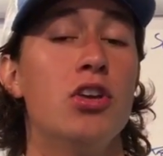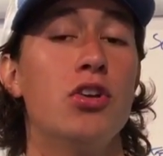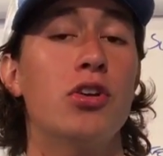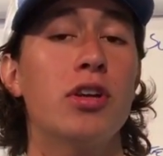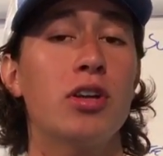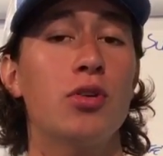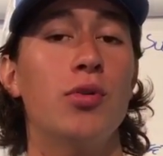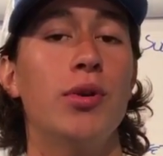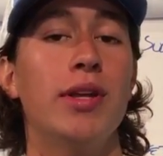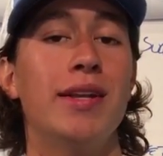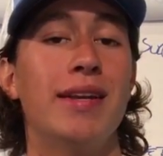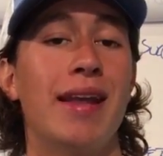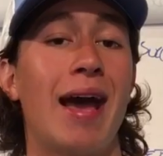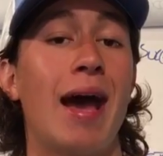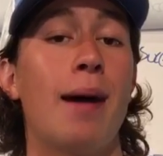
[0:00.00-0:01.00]
you're going to create
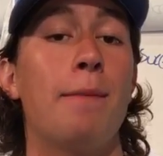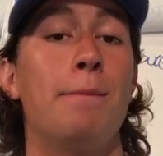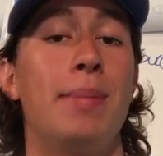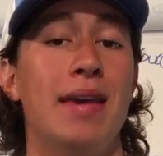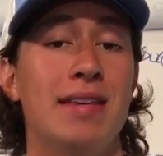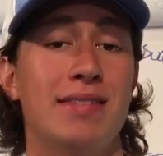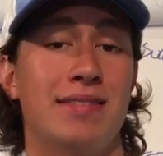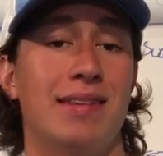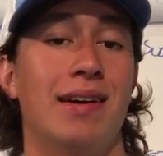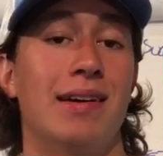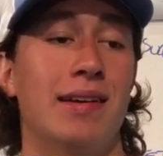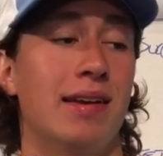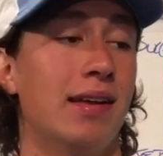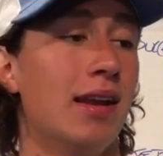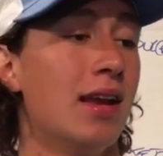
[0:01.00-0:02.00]
an app based
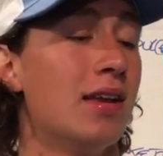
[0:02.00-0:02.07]
on it.